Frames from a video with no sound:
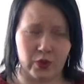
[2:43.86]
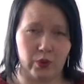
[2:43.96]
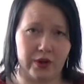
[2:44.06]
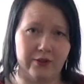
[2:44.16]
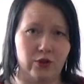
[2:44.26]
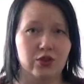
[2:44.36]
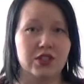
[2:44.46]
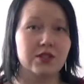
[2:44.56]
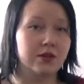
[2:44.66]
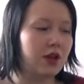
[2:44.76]
what I've
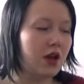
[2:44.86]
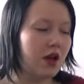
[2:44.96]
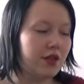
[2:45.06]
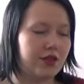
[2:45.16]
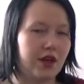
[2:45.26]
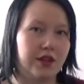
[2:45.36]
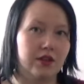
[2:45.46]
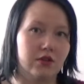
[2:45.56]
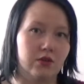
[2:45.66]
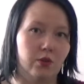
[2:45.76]
noticed that
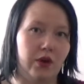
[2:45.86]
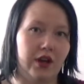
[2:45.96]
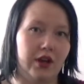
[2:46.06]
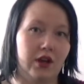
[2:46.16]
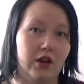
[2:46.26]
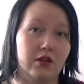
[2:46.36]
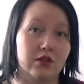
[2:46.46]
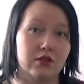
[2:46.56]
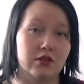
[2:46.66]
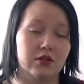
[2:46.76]
when
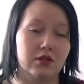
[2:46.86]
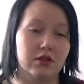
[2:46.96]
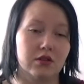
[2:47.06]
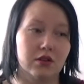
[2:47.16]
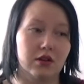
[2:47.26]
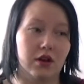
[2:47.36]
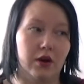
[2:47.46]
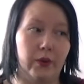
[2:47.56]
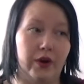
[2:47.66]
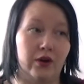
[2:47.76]

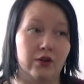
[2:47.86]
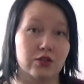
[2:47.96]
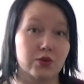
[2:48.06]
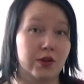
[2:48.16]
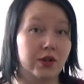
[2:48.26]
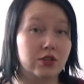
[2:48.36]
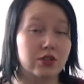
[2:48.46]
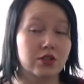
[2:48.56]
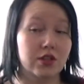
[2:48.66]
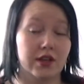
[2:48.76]
I wear
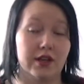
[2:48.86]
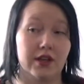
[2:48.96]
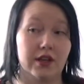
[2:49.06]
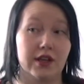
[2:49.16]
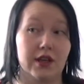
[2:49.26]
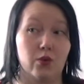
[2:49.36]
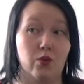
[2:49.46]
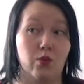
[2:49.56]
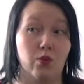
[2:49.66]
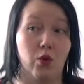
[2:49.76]
sweaters and I get
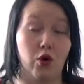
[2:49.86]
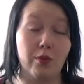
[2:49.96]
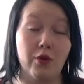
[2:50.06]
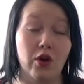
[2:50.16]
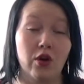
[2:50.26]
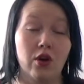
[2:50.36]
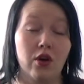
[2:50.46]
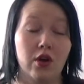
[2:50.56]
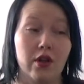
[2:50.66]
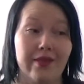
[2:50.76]
warm,
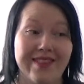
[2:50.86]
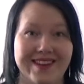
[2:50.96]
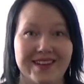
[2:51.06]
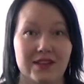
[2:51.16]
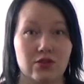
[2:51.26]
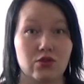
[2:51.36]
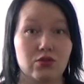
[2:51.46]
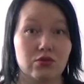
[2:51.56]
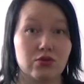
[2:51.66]
they tend to